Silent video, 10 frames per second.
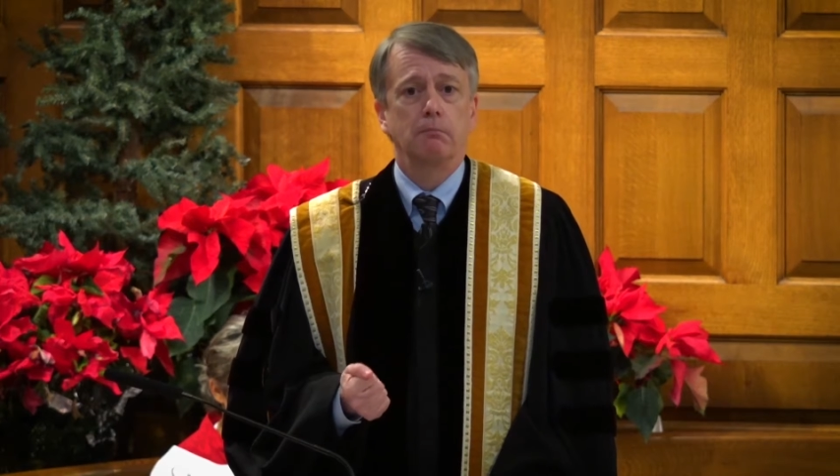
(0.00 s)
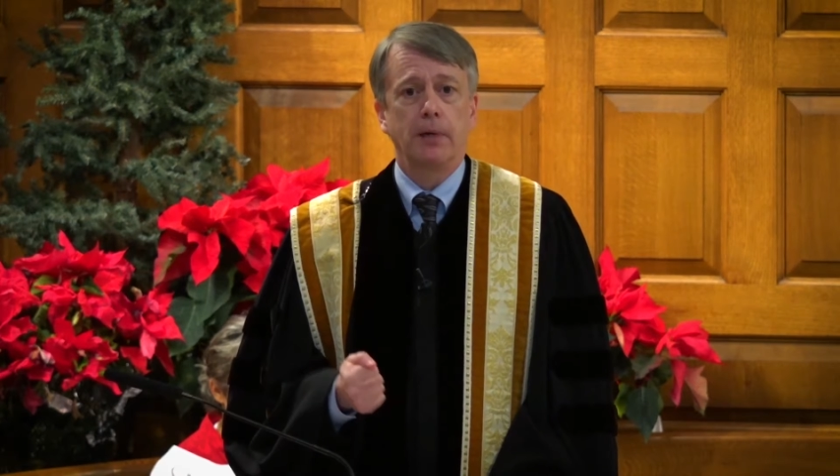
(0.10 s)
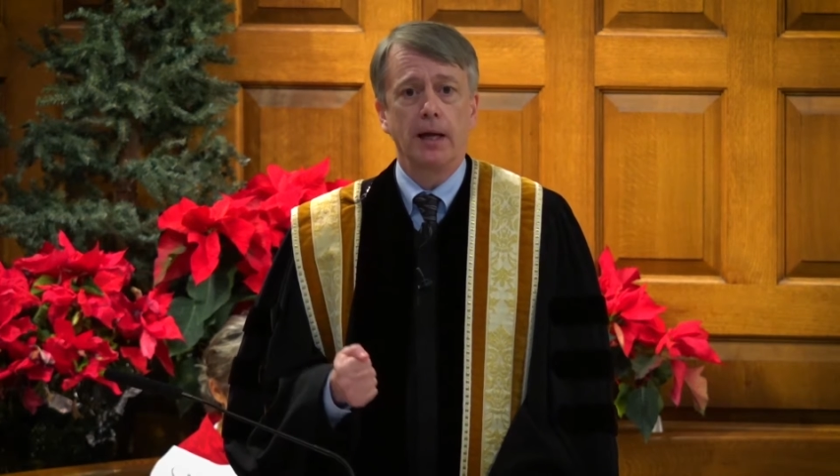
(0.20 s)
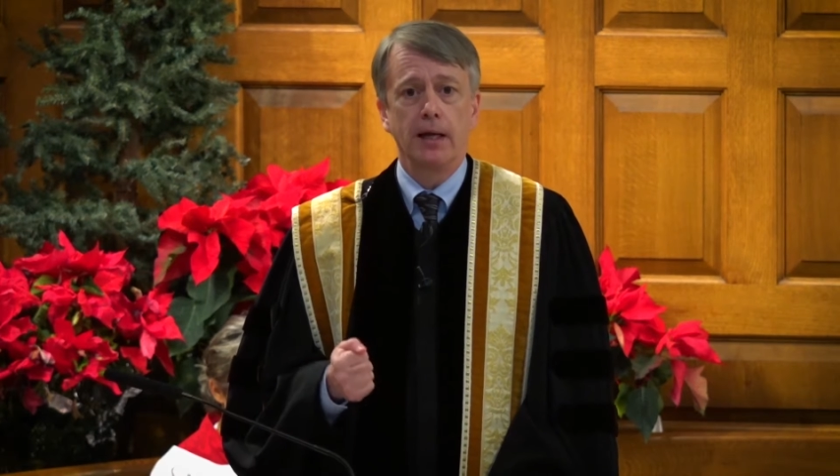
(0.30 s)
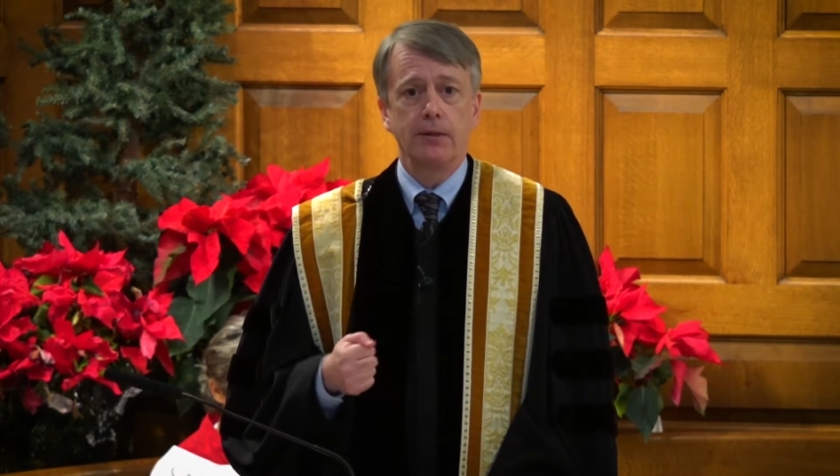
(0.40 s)

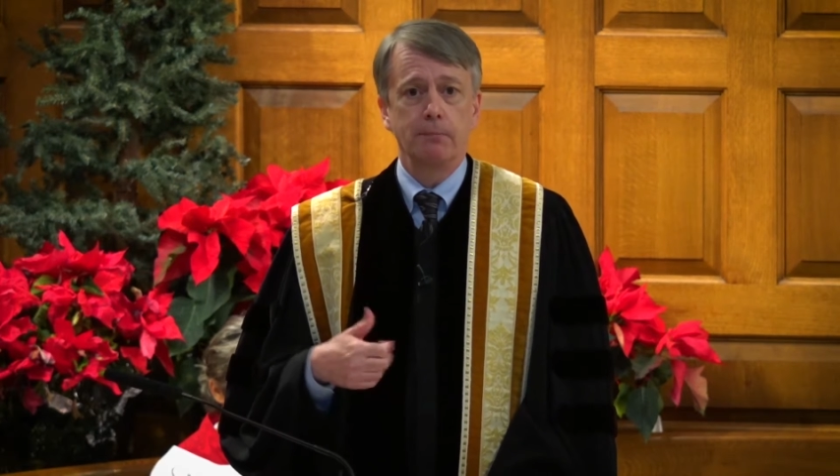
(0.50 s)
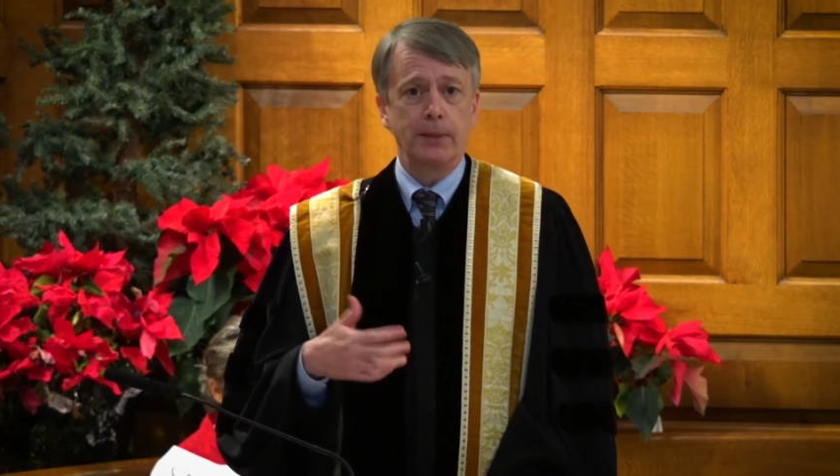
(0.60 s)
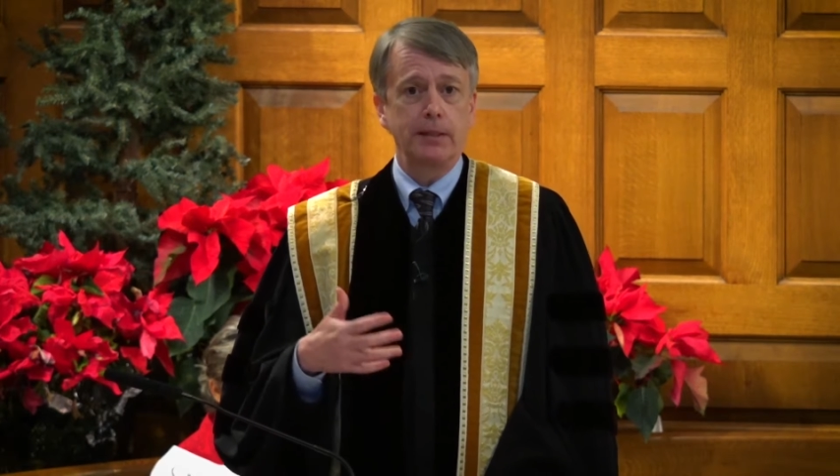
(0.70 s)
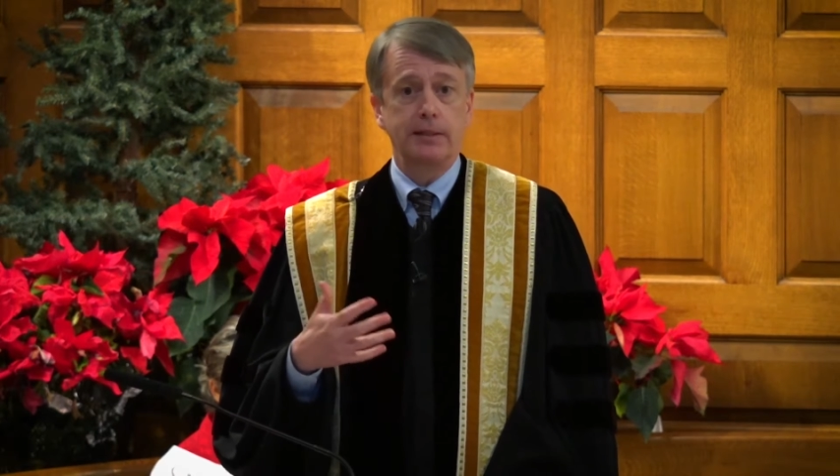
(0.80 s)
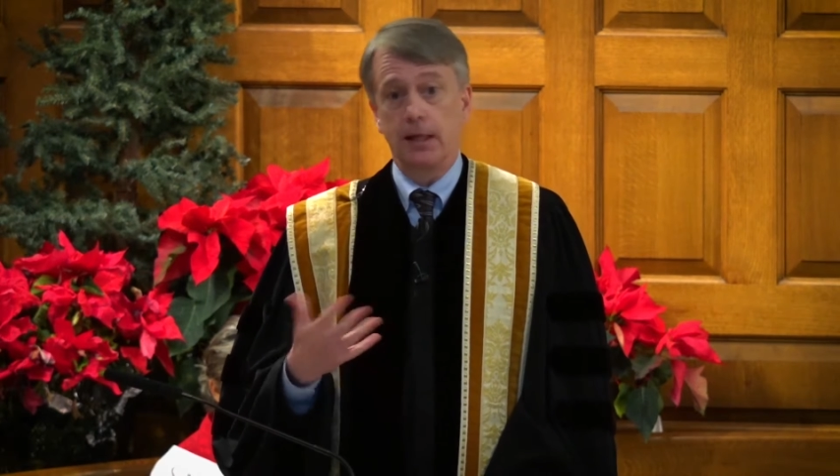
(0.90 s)
by the
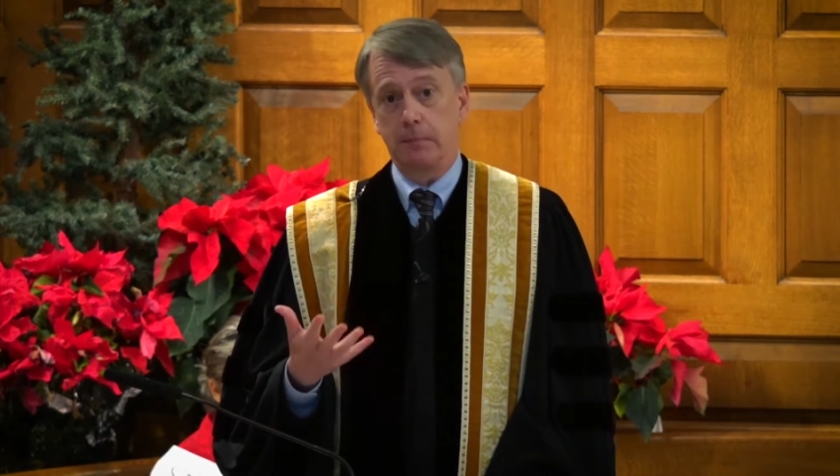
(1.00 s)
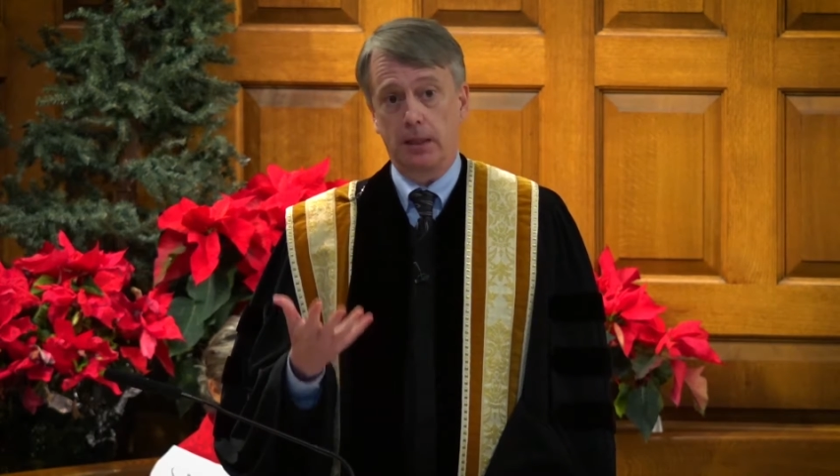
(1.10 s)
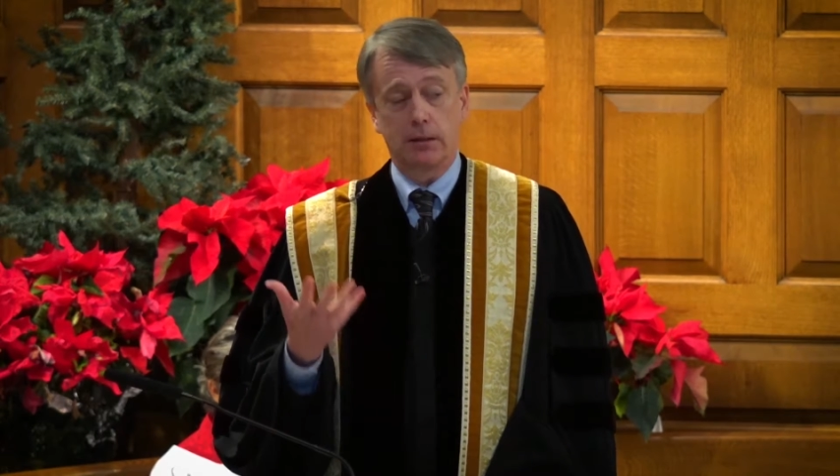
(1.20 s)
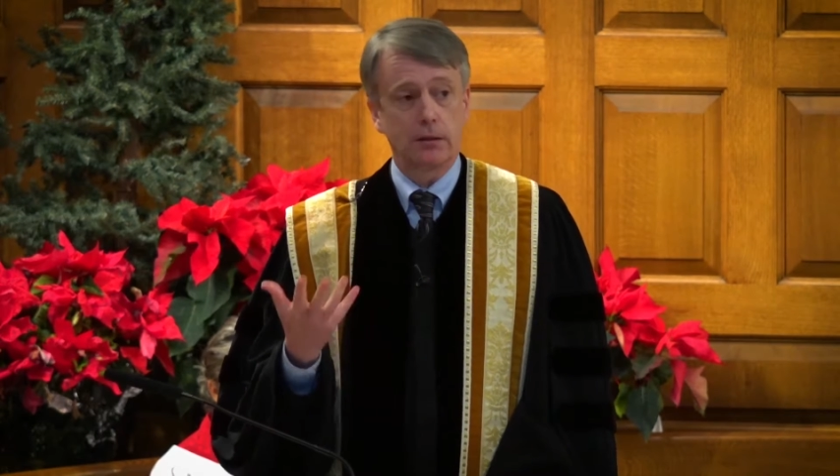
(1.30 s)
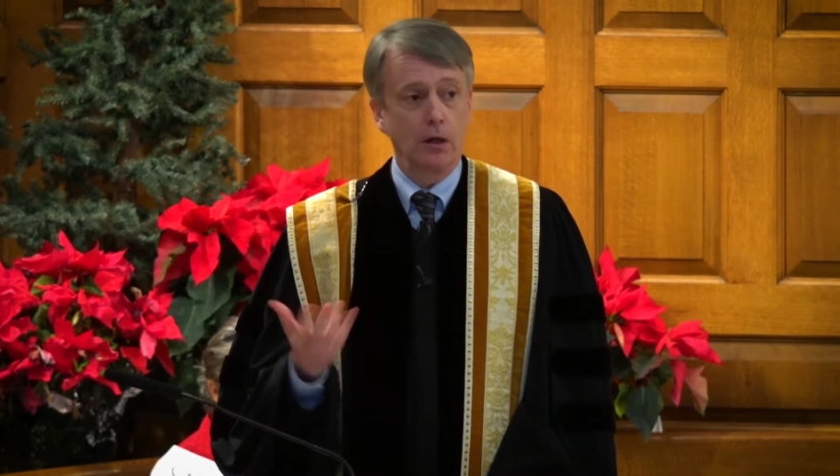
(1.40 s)
pandemic?